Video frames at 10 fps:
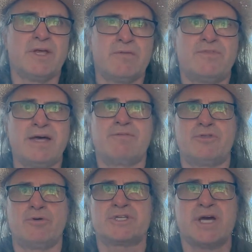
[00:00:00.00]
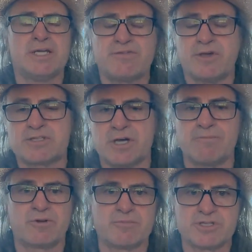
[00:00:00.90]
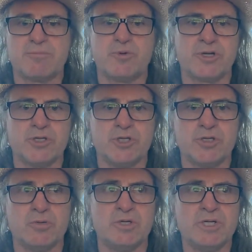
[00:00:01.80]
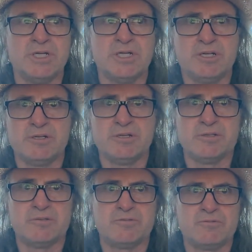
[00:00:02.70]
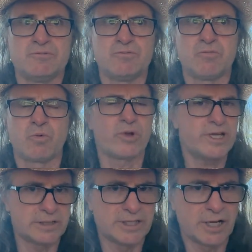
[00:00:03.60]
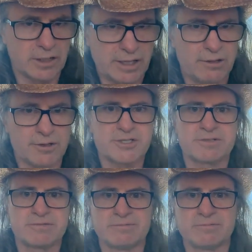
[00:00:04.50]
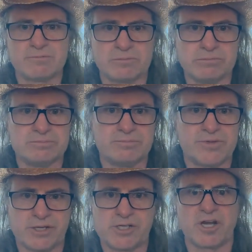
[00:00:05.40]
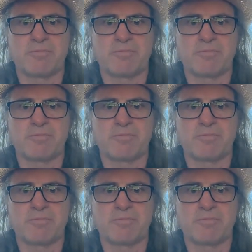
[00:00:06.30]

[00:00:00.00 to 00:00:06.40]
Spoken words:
that those kinds of things come from someone who read little else than Chuck